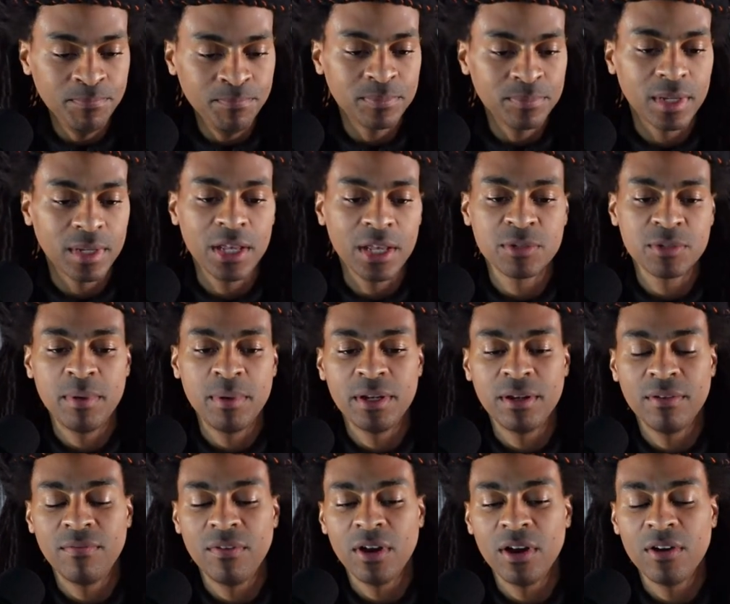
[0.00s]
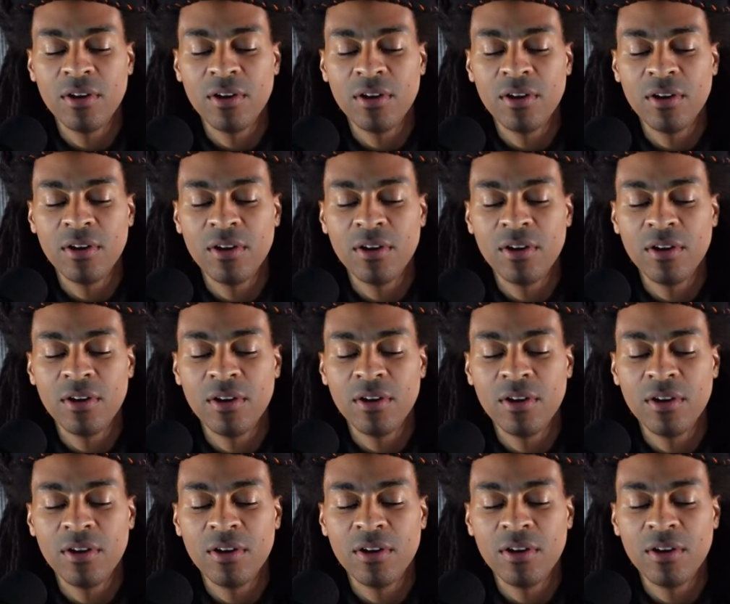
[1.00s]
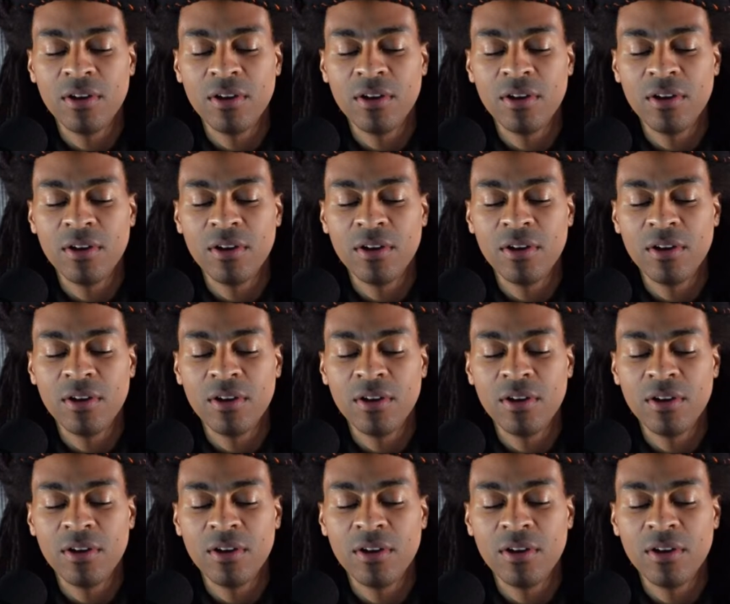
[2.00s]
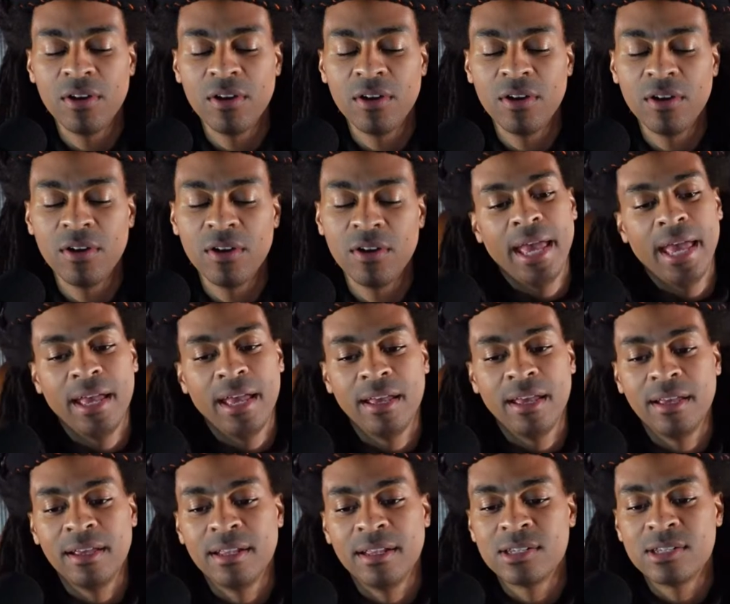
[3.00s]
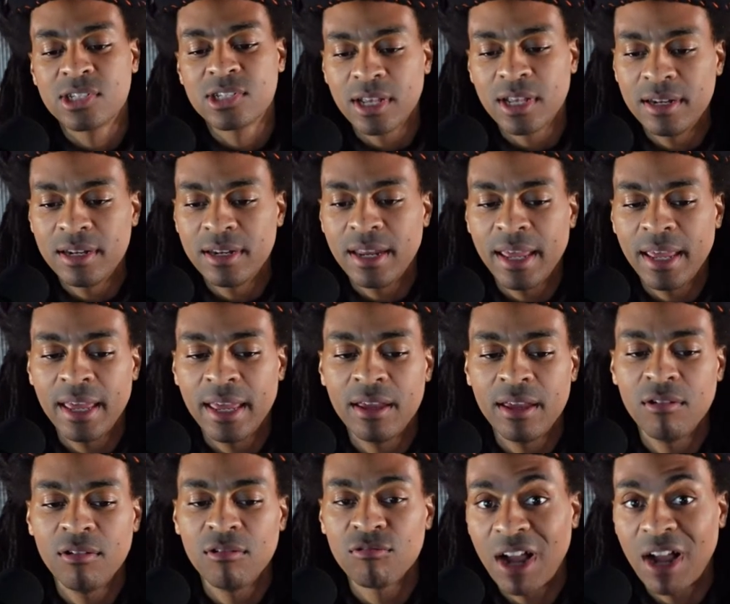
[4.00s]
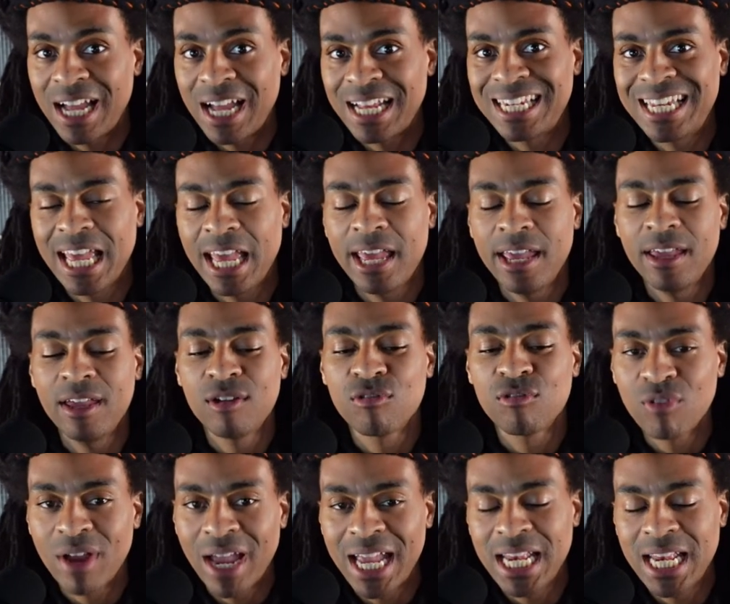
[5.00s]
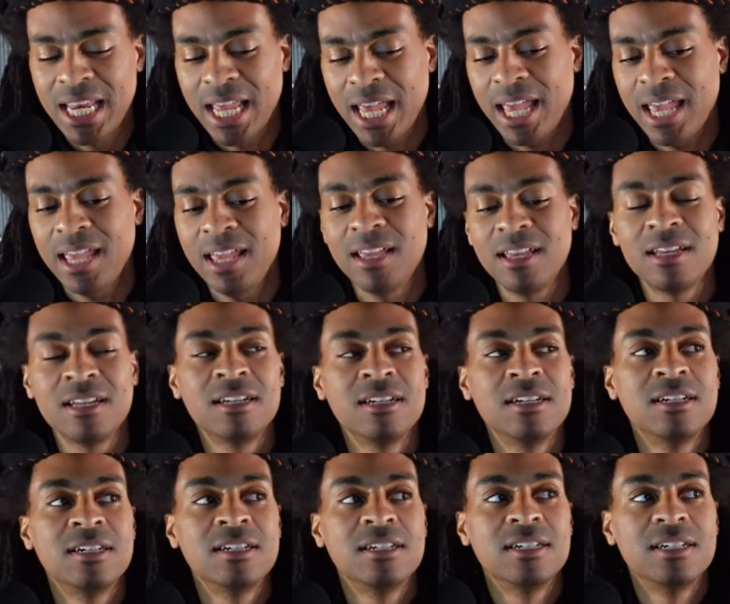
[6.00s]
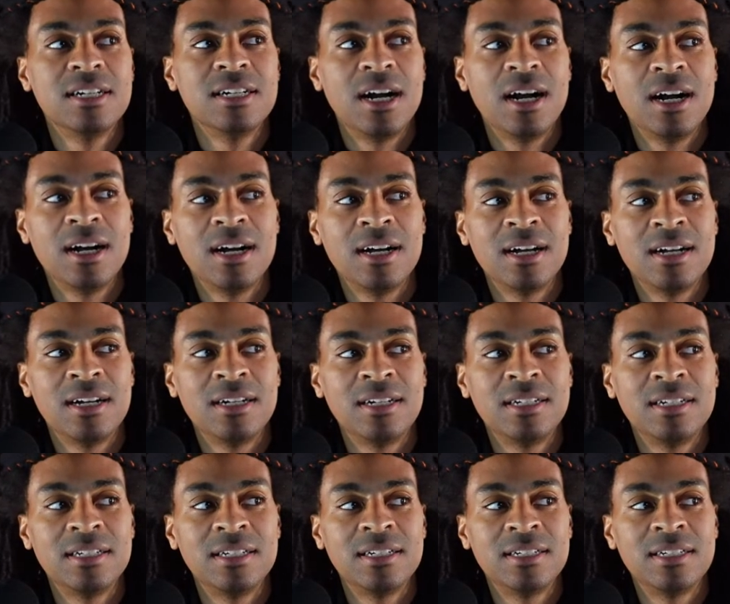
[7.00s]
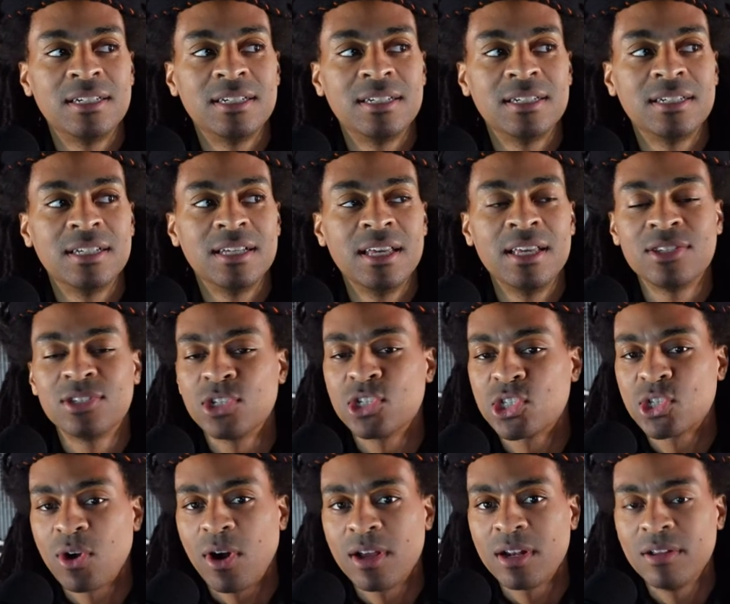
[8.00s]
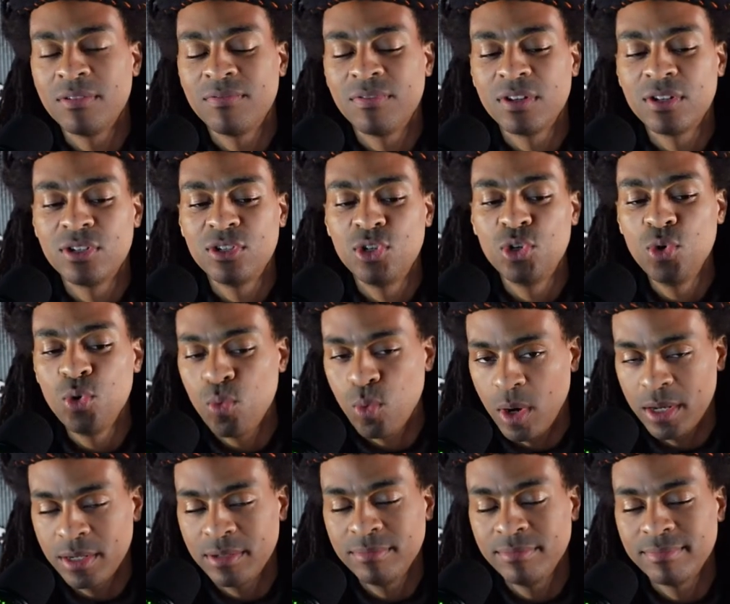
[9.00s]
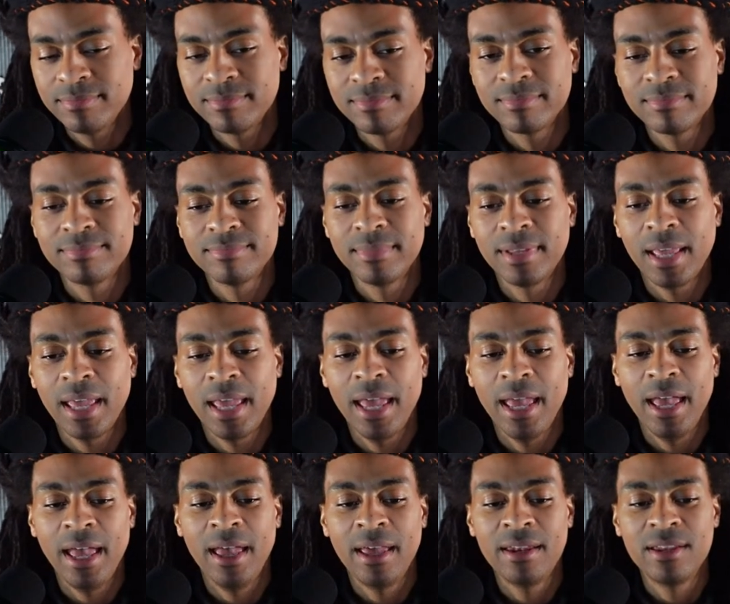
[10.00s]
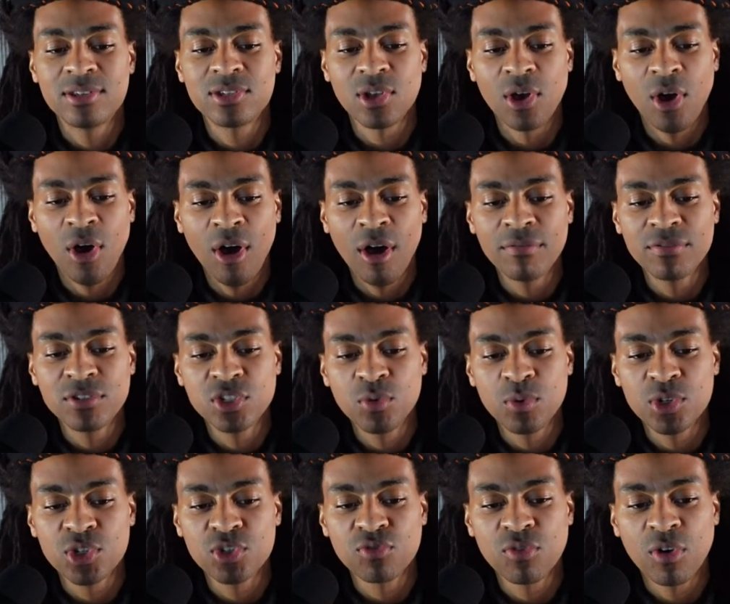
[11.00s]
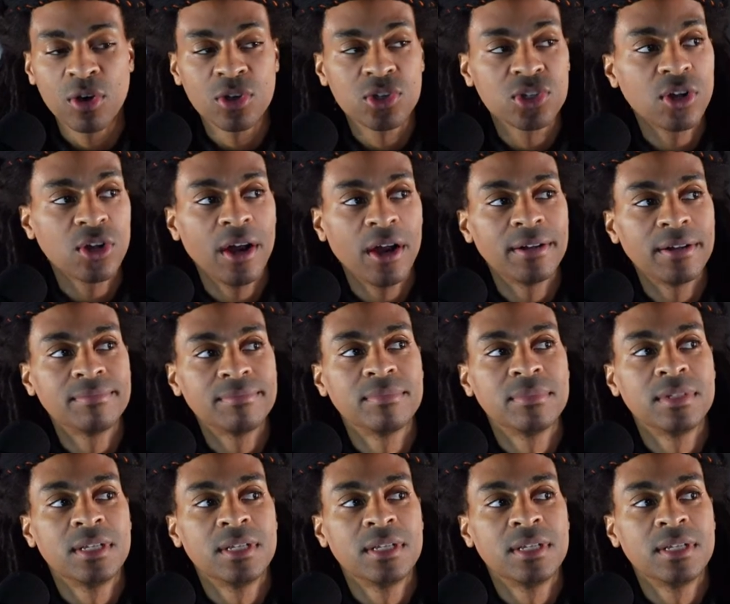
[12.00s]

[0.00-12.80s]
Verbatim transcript: It's been a very, very productive, strong, and Sunday, Ray Day. It's the start of a new one, and it's off to a strong start.